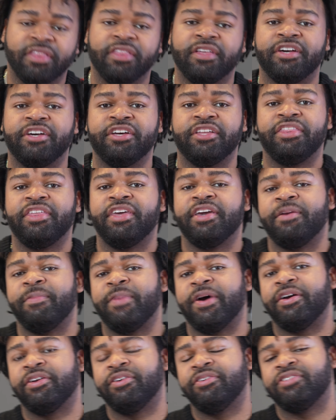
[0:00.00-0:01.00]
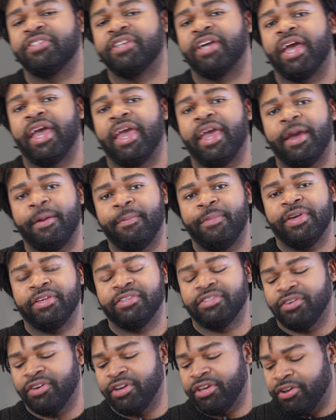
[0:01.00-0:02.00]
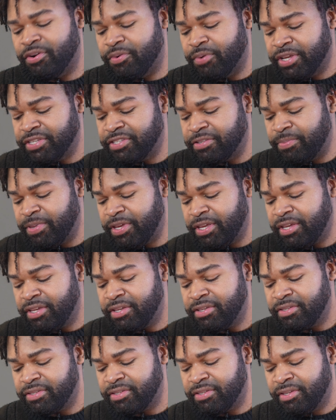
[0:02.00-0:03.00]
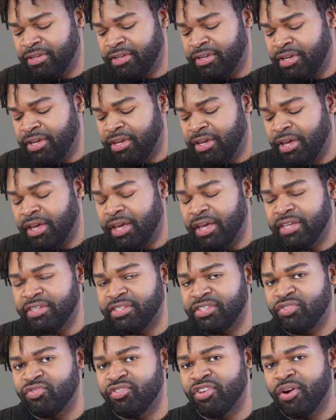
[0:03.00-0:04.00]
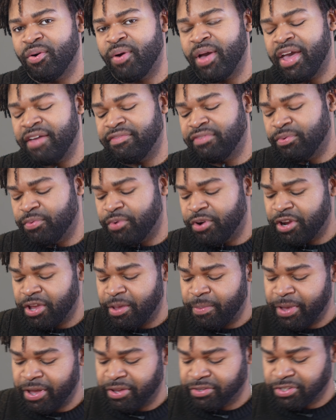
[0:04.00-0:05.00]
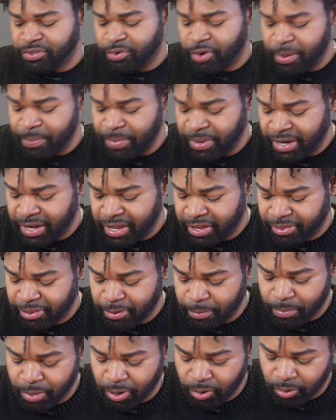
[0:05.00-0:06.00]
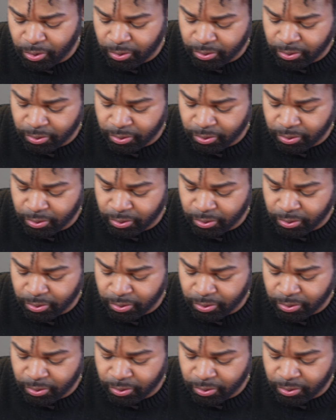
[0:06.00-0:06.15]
The good thing about using a hand mixer in your recipes is you don't have to worry about scraping down the bowl